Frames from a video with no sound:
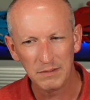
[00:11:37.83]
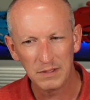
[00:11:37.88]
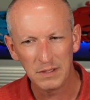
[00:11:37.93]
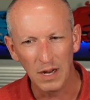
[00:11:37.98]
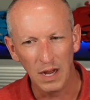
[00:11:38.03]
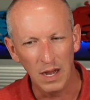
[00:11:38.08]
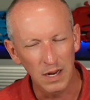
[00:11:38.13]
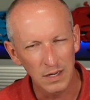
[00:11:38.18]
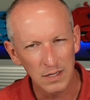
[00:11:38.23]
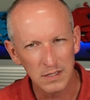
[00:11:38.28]

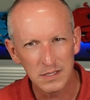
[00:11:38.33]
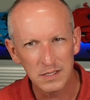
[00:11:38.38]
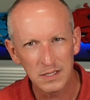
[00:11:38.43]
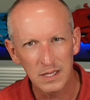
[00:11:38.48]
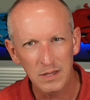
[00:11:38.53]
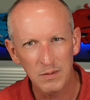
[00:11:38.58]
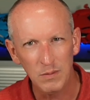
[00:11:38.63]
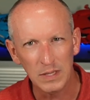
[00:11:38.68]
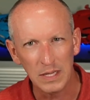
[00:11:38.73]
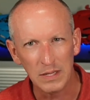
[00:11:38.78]

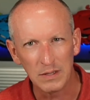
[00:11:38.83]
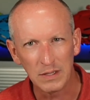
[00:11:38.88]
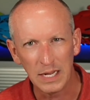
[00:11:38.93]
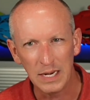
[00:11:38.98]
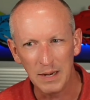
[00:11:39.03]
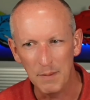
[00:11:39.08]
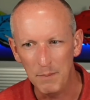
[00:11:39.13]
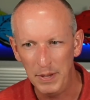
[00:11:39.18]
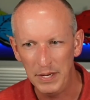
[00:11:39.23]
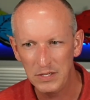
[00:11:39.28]
honestly, when they
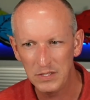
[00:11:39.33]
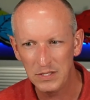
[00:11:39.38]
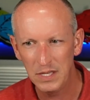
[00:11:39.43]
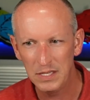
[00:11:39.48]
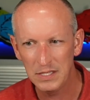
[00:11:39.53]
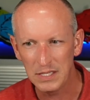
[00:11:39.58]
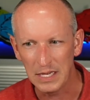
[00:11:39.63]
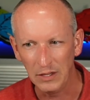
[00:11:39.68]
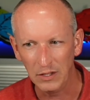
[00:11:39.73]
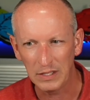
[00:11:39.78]
kind of pitched
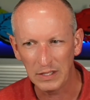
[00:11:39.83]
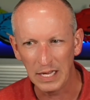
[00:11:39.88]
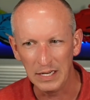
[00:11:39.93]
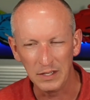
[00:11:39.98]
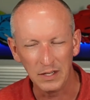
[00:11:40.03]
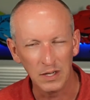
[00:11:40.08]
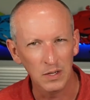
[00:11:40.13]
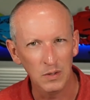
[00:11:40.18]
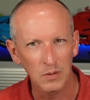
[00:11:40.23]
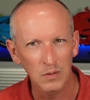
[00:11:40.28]
this, I look at it
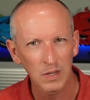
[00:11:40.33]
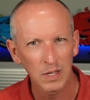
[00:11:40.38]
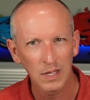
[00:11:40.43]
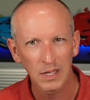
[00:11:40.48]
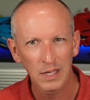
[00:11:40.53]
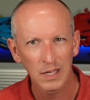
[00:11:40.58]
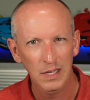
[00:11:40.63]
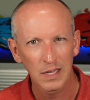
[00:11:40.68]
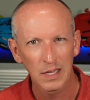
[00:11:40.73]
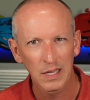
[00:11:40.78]
and go,
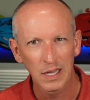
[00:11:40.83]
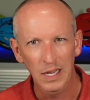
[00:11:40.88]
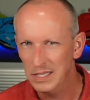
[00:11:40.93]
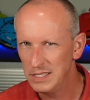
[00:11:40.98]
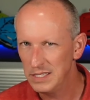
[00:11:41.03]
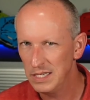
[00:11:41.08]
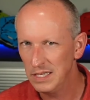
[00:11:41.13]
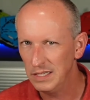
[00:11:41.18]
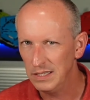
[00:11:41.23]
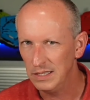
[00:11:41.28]

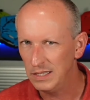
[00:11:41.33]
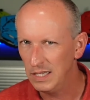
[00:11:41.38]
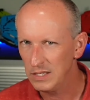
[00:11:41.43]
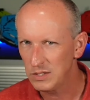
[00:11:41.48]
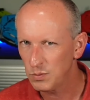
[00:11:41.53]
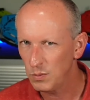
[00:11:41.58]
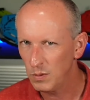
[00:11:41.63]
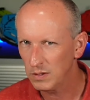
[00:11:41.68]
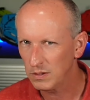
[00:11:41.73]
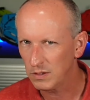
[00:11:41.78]
isn't
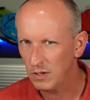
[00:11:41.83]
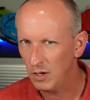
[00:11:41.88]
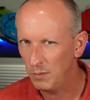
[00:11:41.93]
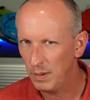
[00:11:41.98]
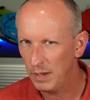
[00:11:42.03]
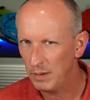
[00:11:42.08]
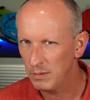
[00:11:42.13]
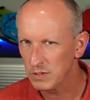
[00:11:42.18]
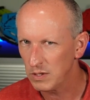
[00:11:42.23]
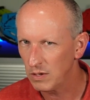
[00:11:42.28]
this what
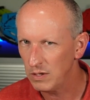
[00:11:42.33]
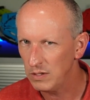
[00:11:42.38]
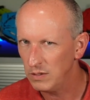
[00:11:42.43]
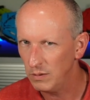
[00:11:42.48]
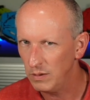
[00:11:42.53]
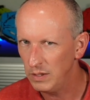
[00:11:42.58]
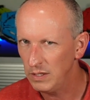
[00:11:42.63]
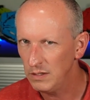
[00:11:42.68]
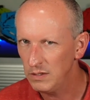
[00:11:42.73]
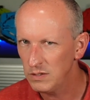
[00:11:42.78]
Copilot was already
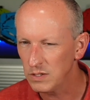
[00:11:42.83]
doing?